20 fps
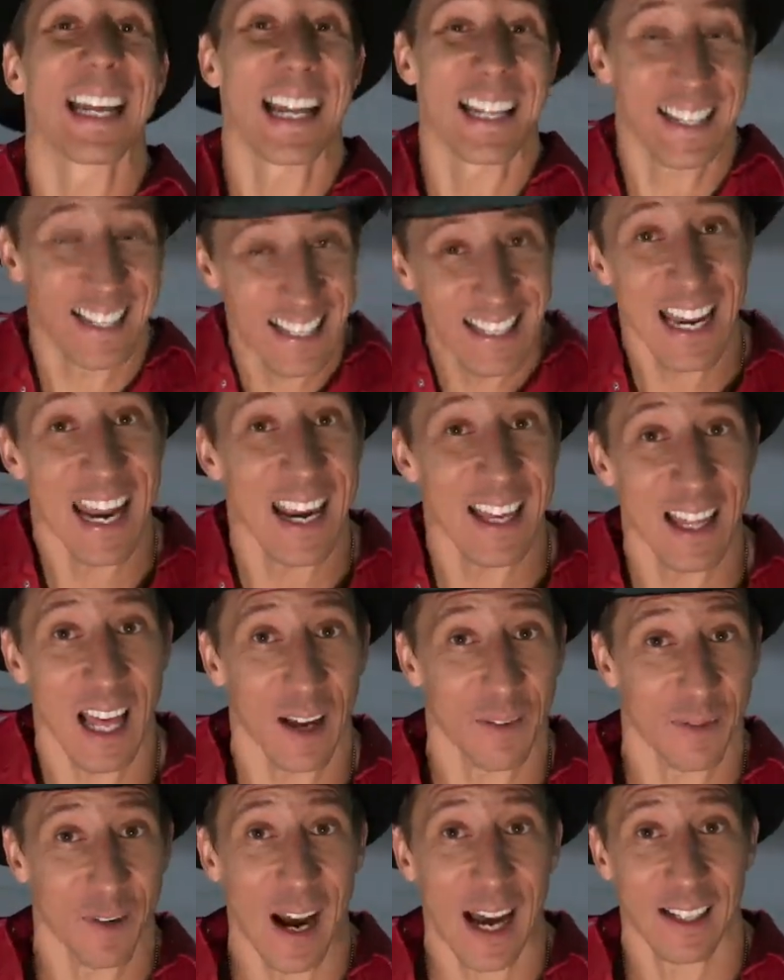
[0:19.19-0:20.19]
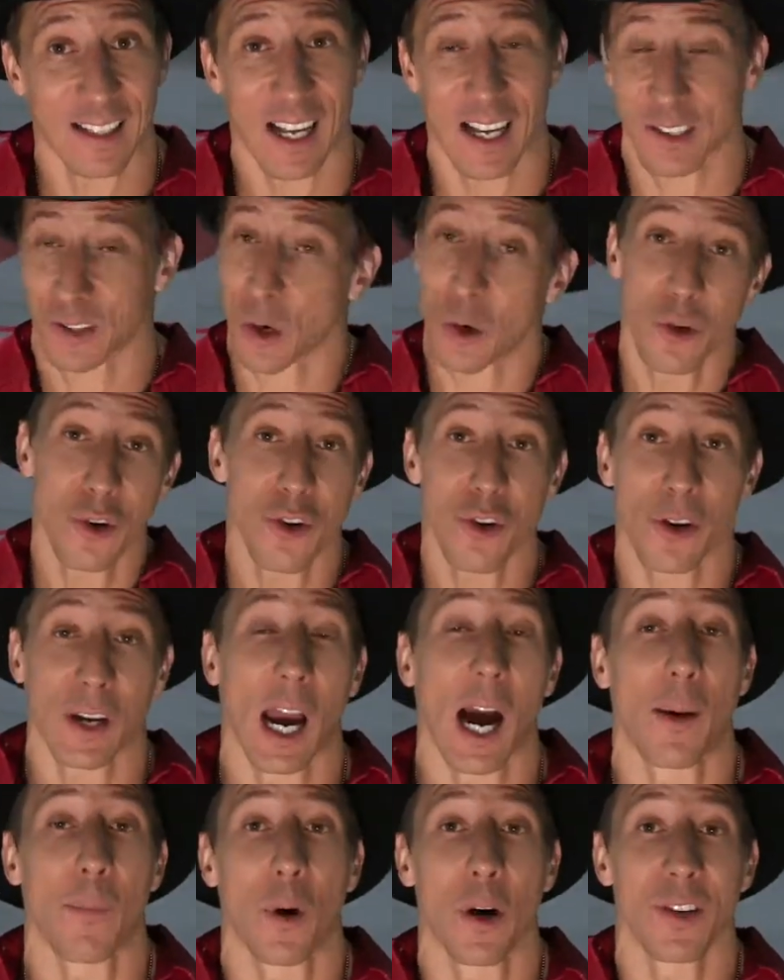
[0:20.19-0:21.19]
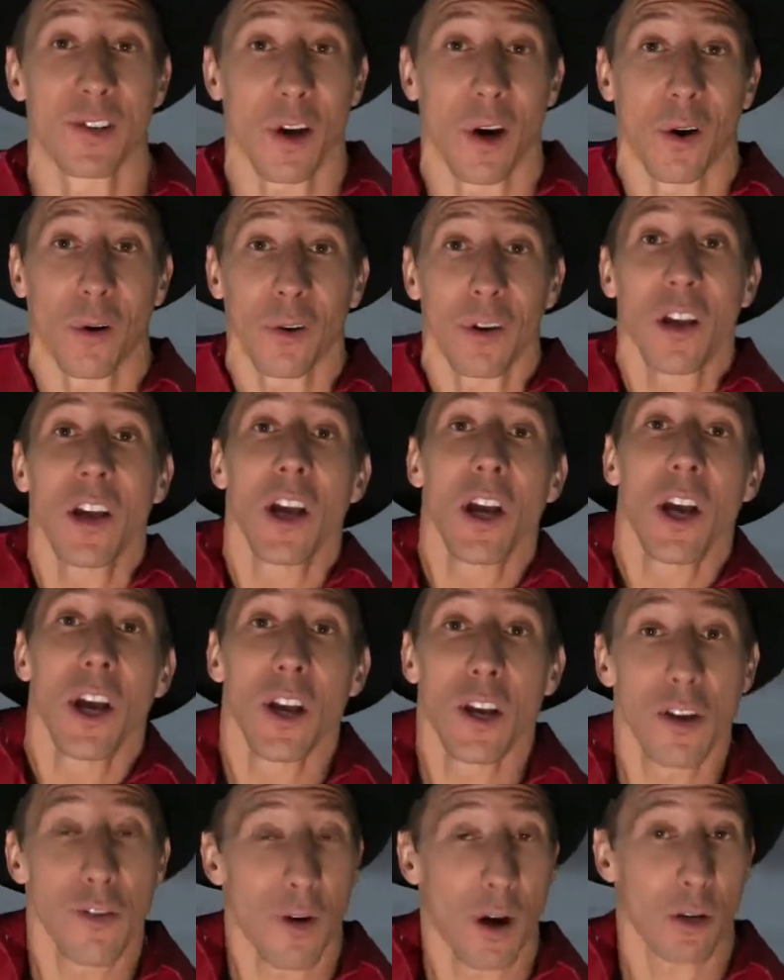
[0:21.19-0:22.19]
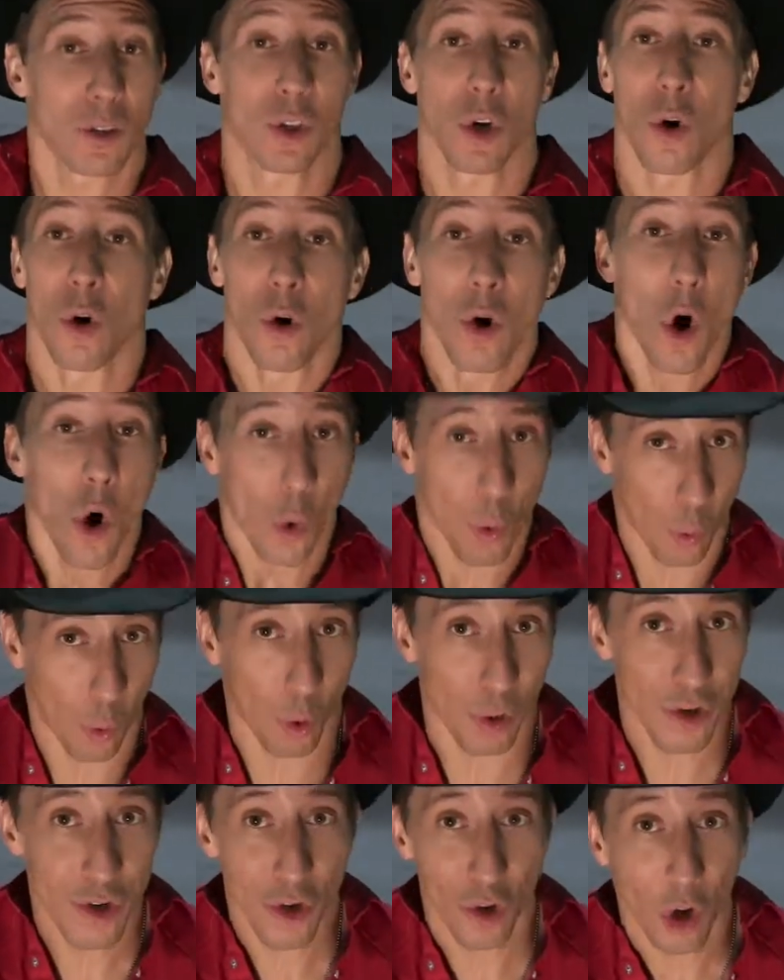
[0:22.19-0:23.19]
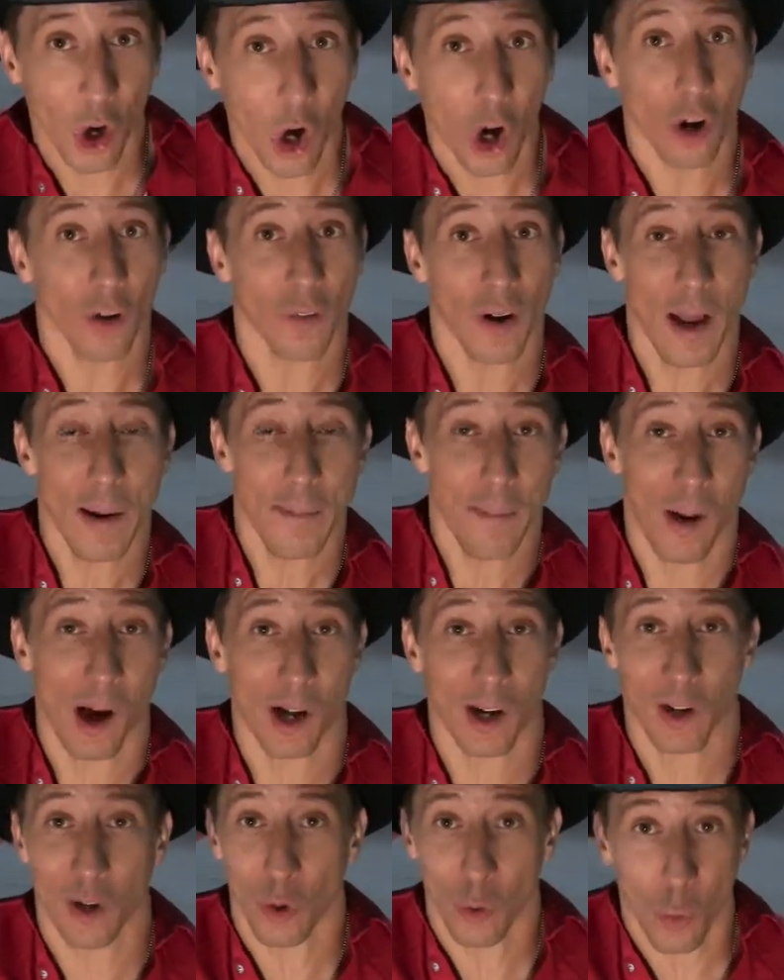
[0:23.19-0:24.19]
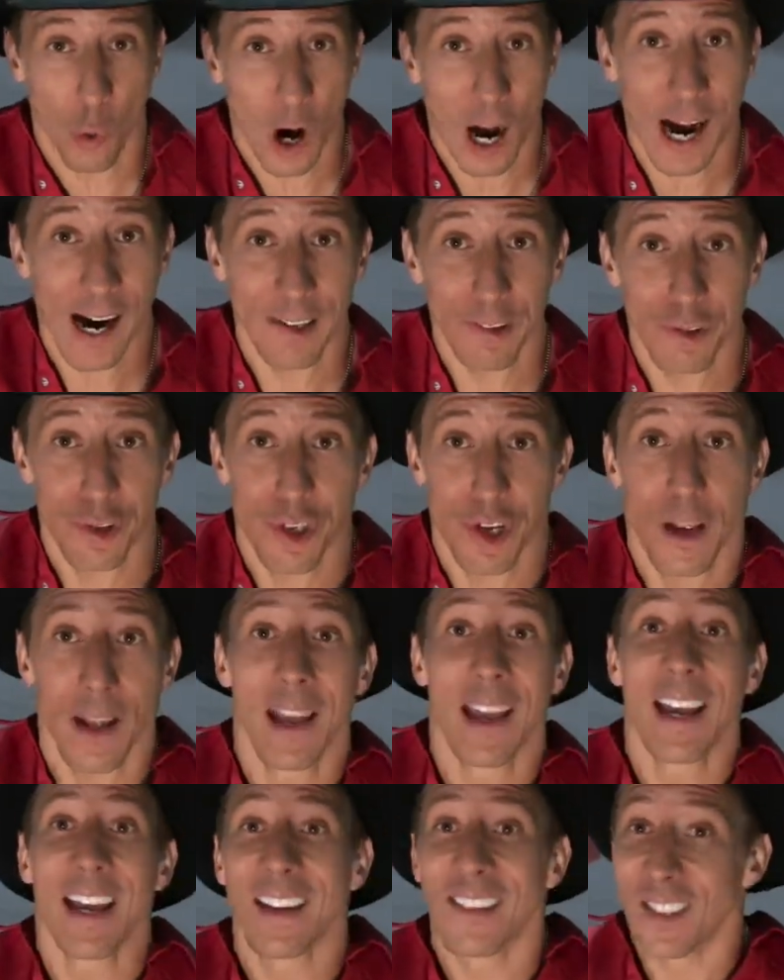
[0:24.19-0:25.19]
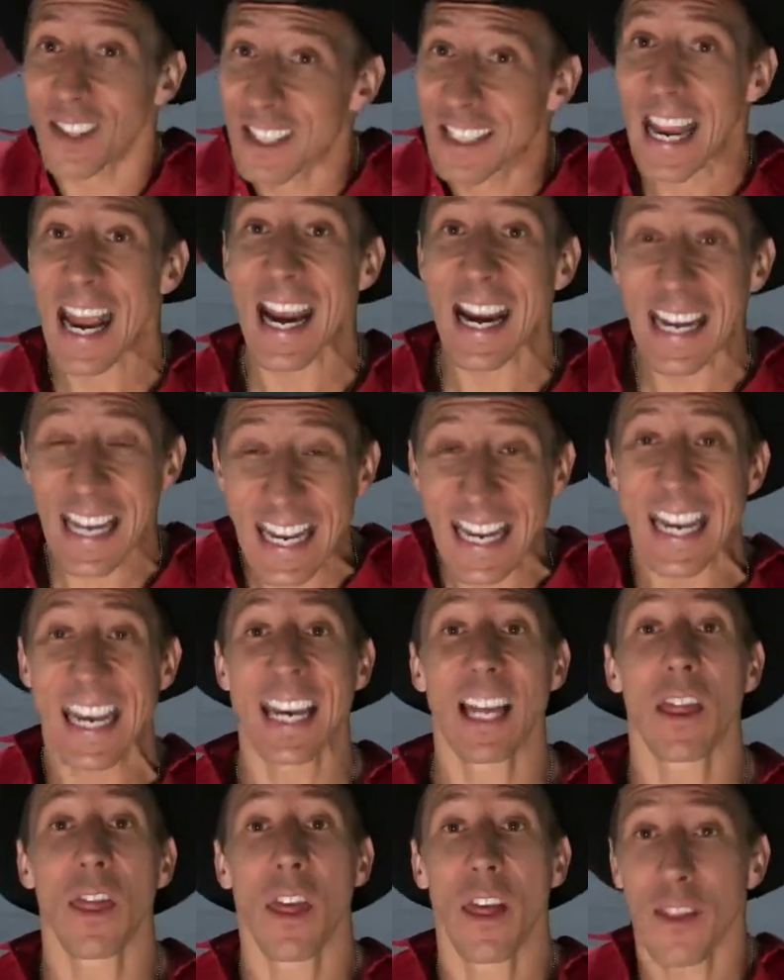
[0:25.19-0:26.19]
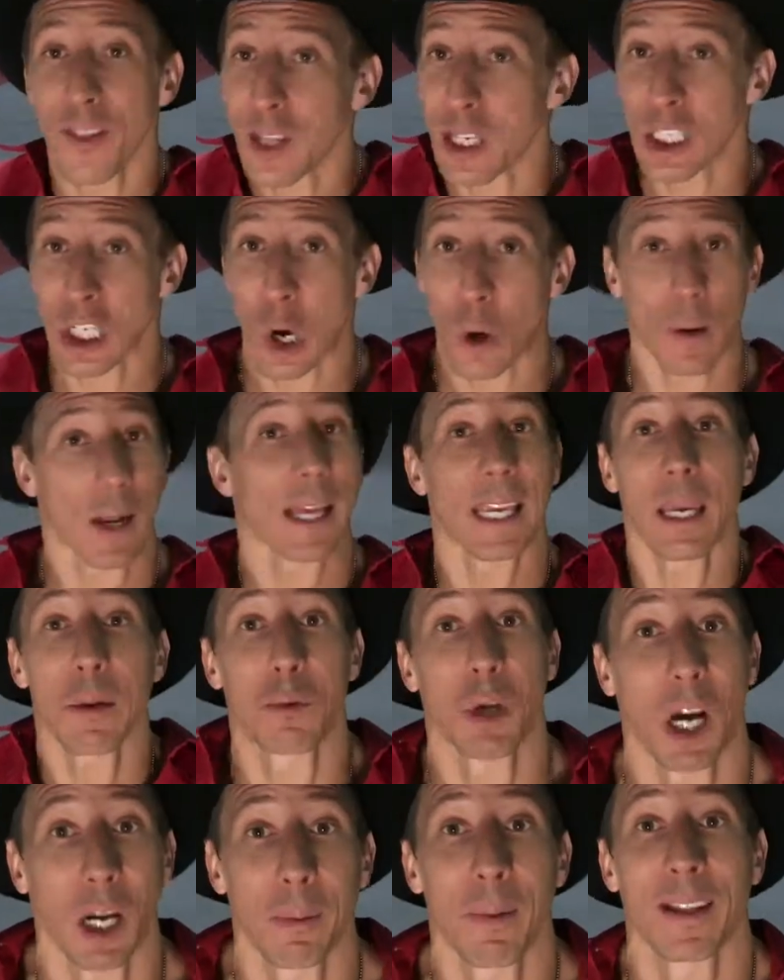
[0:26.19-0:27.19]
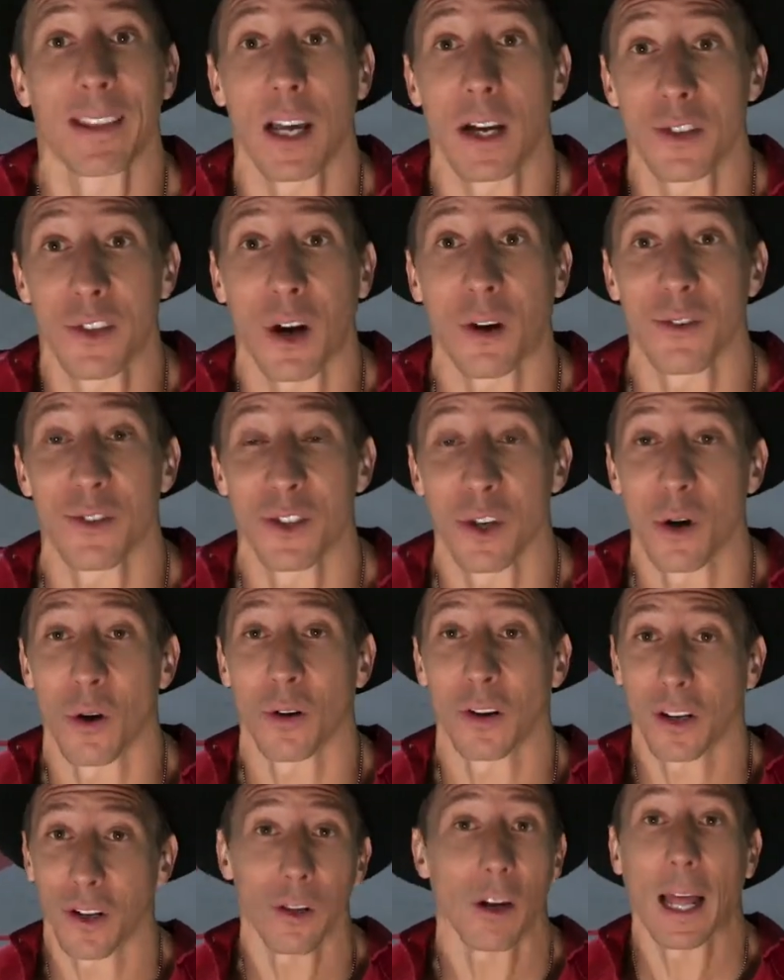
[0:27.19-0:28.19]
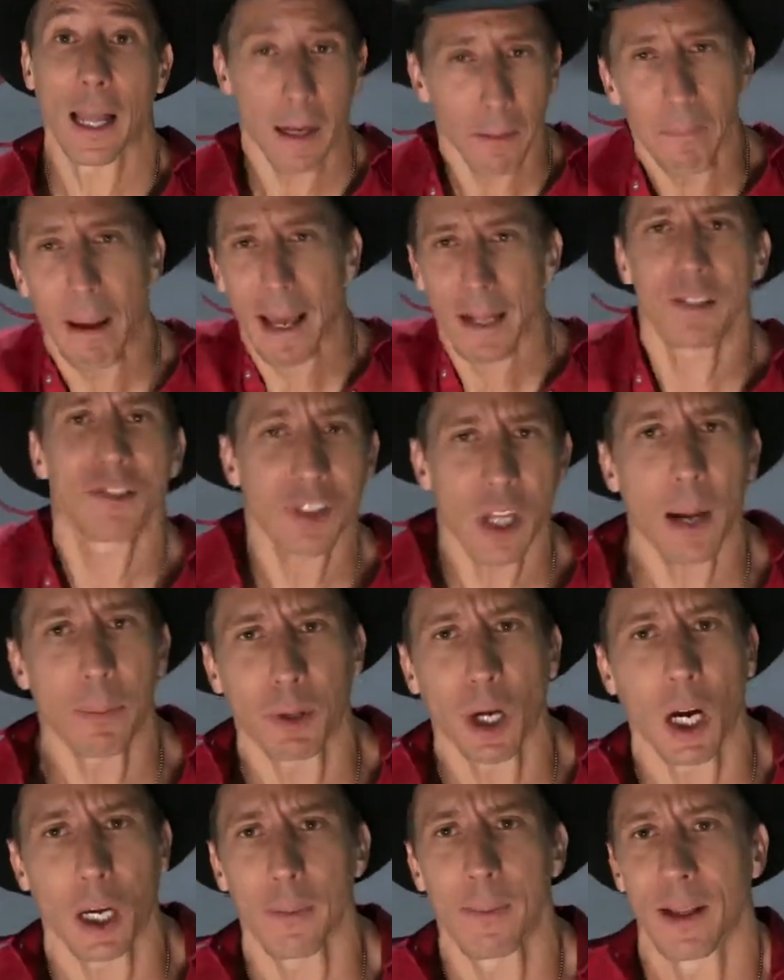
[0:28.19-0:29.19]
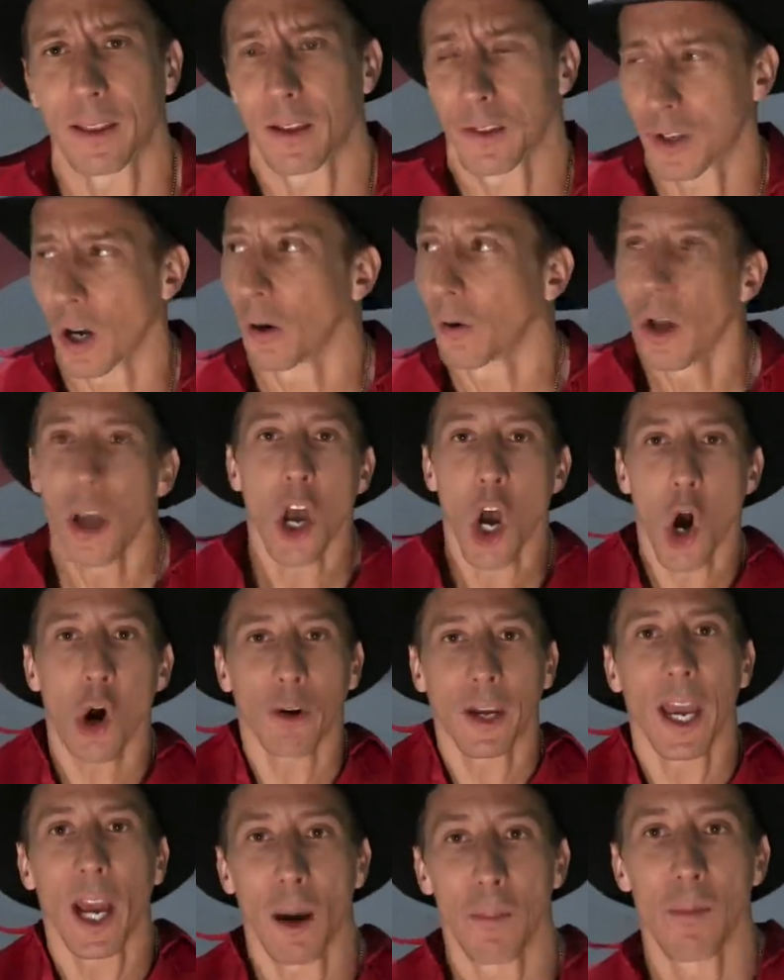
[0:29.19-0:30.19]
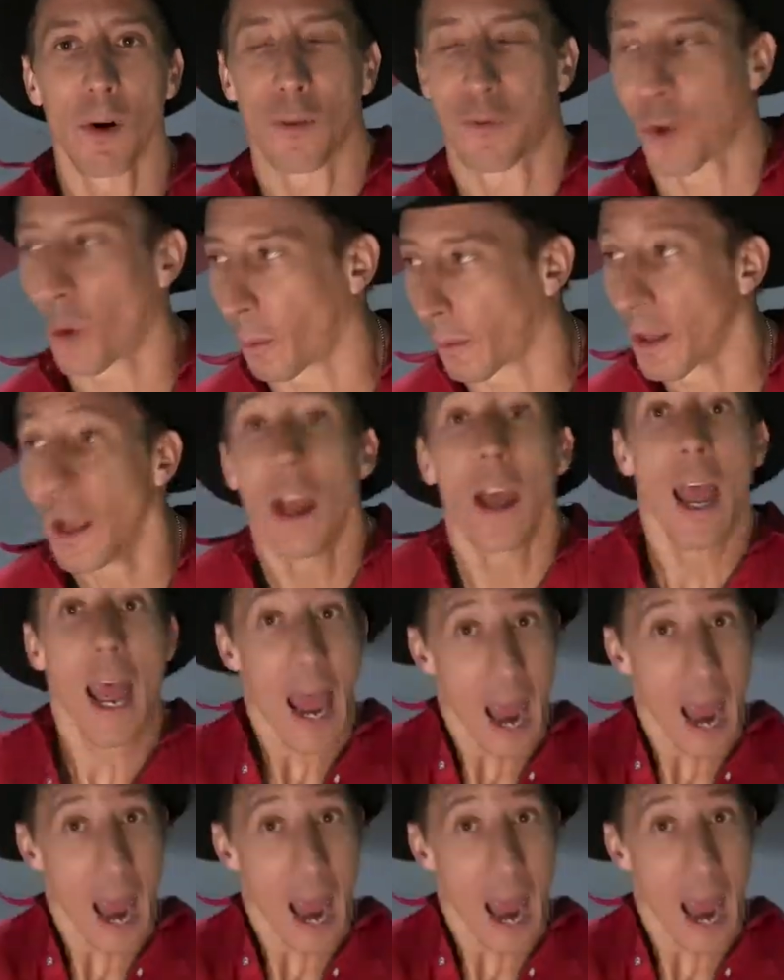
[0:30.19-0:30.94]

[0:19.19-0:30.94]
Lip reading: and stay in that fat loss zone, your cowboy zone. You've also worn your heart rate monitor watch, stayed in the zone. I keep talking about that darn zone. You're like, oh man, stop talking about the zone. Okay, I'll move forward.